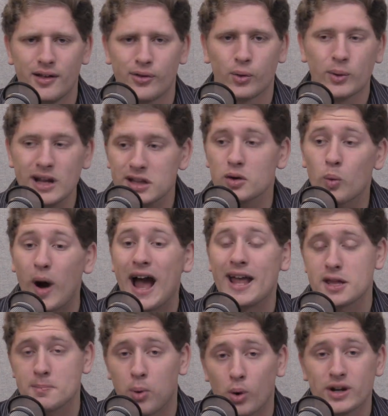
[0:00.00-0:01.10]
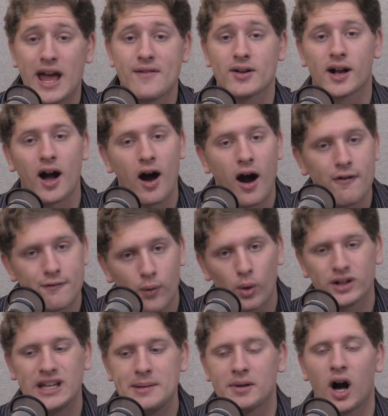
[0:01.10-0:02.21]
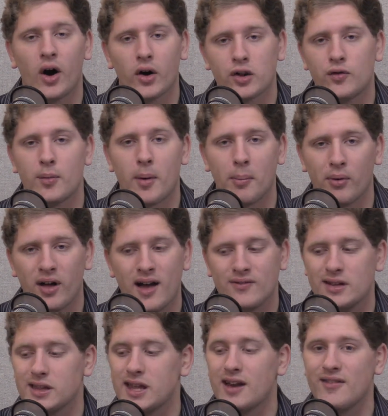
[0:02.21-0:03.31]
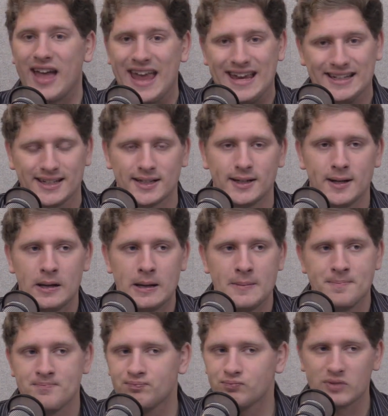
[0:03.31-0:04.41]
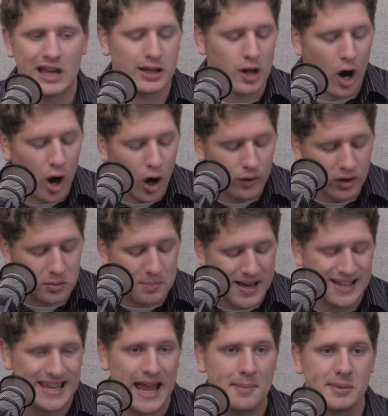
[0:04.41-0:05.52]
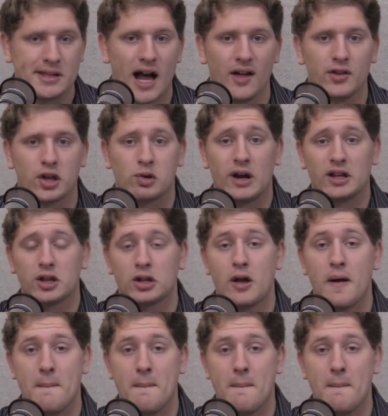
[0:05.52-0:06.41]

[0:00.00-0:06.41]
The reason why it's important to have a four-team college football playoff instead of eight is all of those big games down the stretch